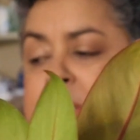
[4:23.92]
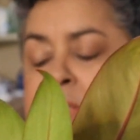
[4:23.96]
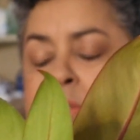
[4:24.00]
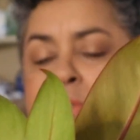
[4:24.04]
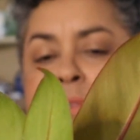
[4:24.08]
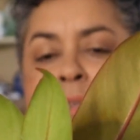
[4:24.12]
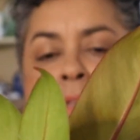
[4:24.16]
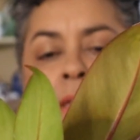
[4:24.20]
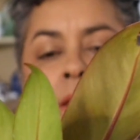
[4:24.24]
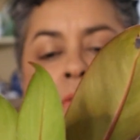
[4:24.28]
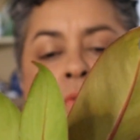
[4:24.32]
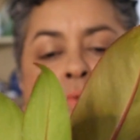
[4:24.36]
do
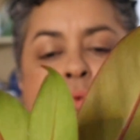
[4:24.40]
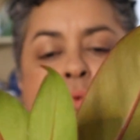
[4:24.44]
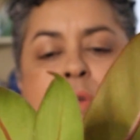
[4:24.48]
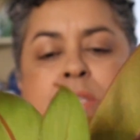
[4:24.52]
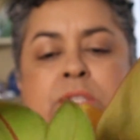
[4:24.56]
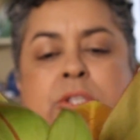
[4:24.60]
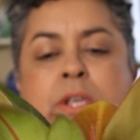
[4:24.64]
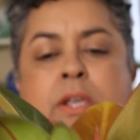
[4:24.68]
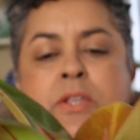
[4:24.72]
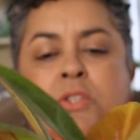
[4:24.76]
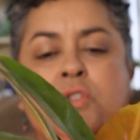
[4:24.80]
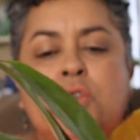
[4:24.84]
the other
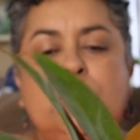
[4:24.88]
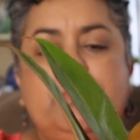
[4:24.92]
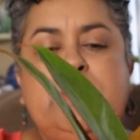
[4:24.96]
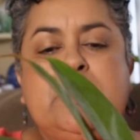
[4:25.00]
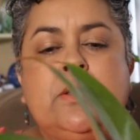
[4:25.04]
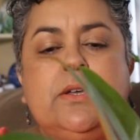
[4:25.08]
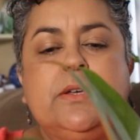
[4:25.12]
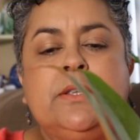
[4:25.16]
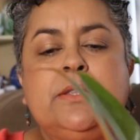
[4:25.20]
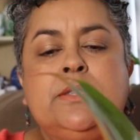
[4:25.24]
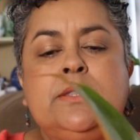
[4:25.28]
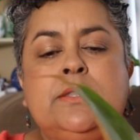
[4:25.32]
ones also
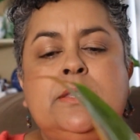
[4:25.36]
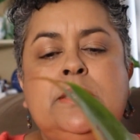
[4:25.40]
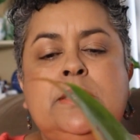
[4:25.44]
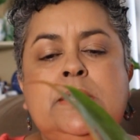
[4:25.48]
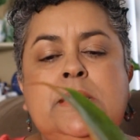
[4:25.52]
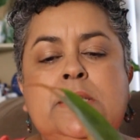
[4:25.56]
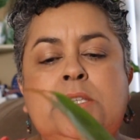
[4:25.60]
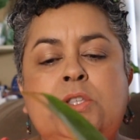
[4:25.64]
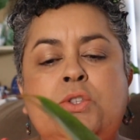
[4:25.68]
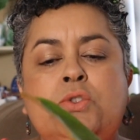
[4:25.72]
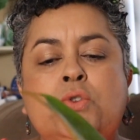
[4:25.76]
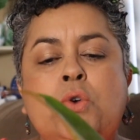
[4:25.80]
because
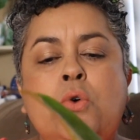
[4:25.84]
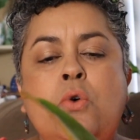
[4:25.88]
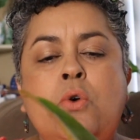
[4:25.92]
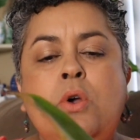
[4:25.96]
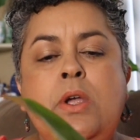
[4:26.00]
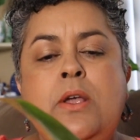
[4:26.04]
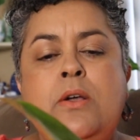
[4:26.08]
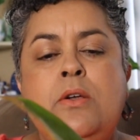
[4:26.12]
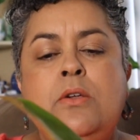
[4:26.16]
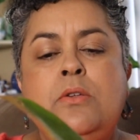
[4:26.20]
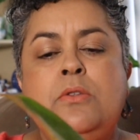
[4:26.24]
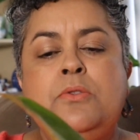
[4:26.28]
the
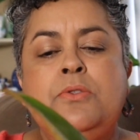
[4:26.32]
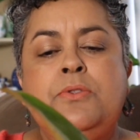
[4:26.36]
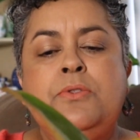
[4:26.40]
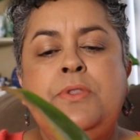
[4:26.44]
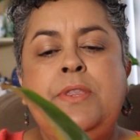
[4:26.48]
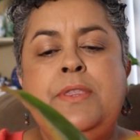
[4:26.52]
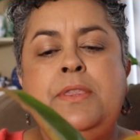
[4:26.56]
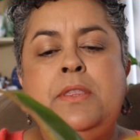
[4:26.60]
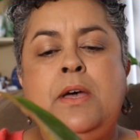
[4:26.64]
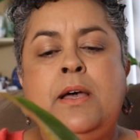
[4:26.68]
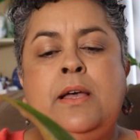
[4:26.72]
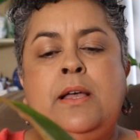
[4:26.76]
soil
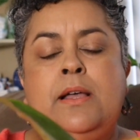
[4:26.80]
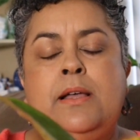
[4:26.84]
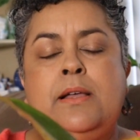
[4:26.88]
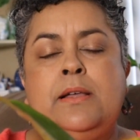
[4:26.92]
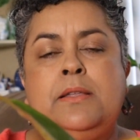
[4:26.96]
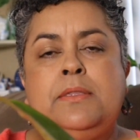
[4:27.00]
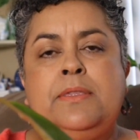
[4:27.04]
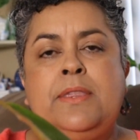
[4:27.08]
uh,